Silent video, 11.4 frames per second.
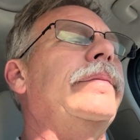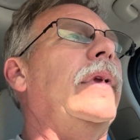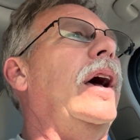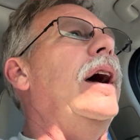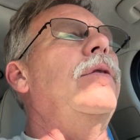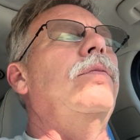
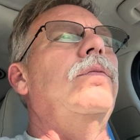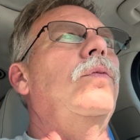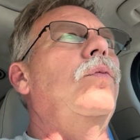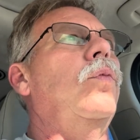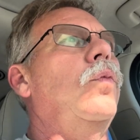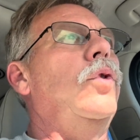I
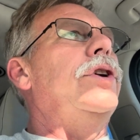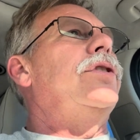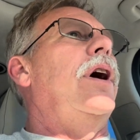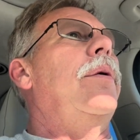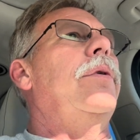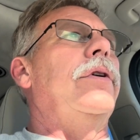wish
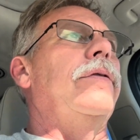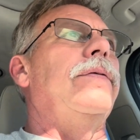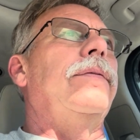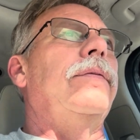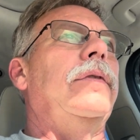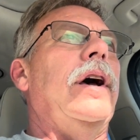I would
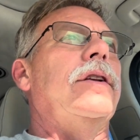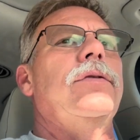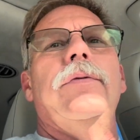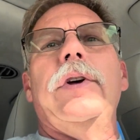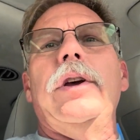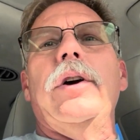have got some
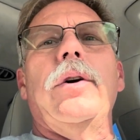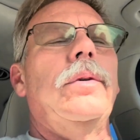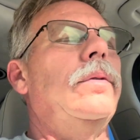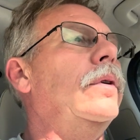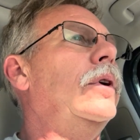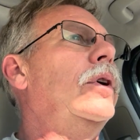video
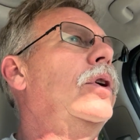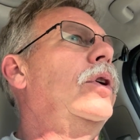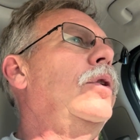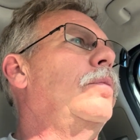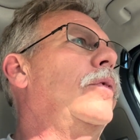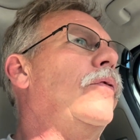
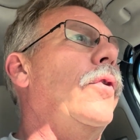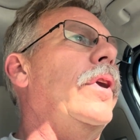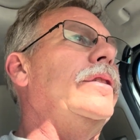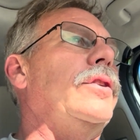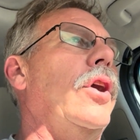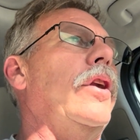before I
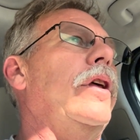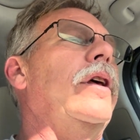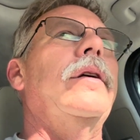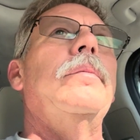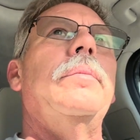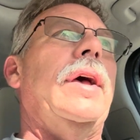started it
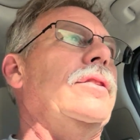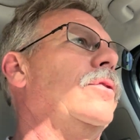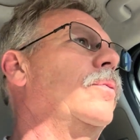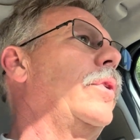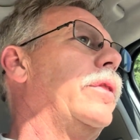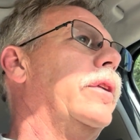
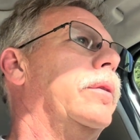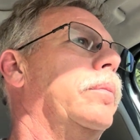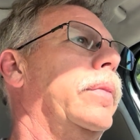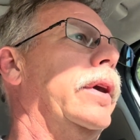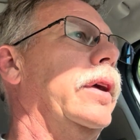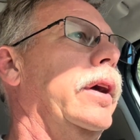messing with it,
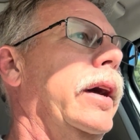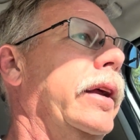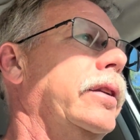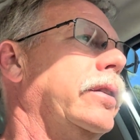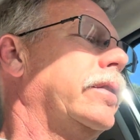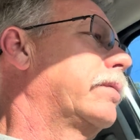but I
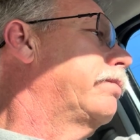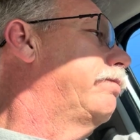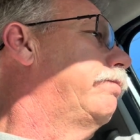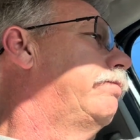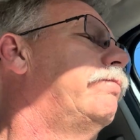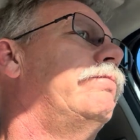just
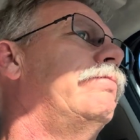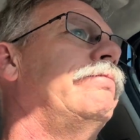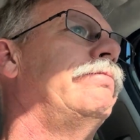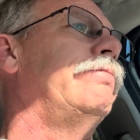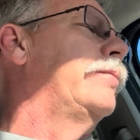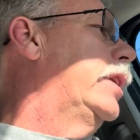
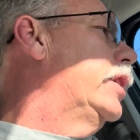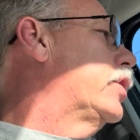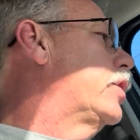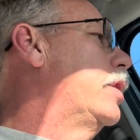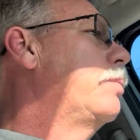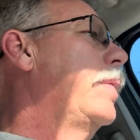
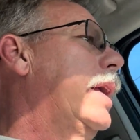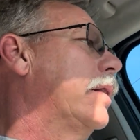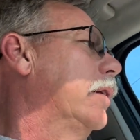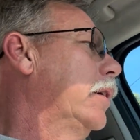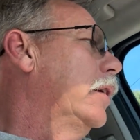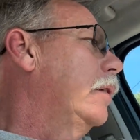didn't make
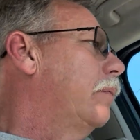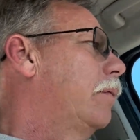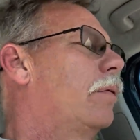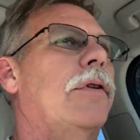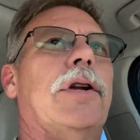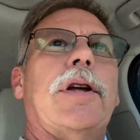the
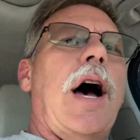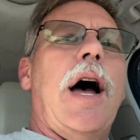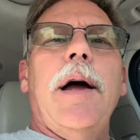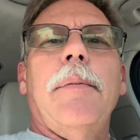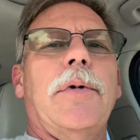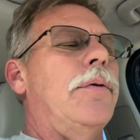
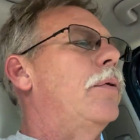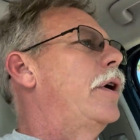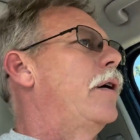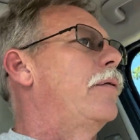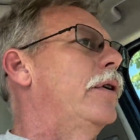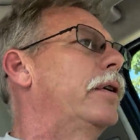time or
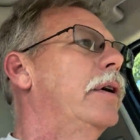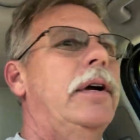whatever.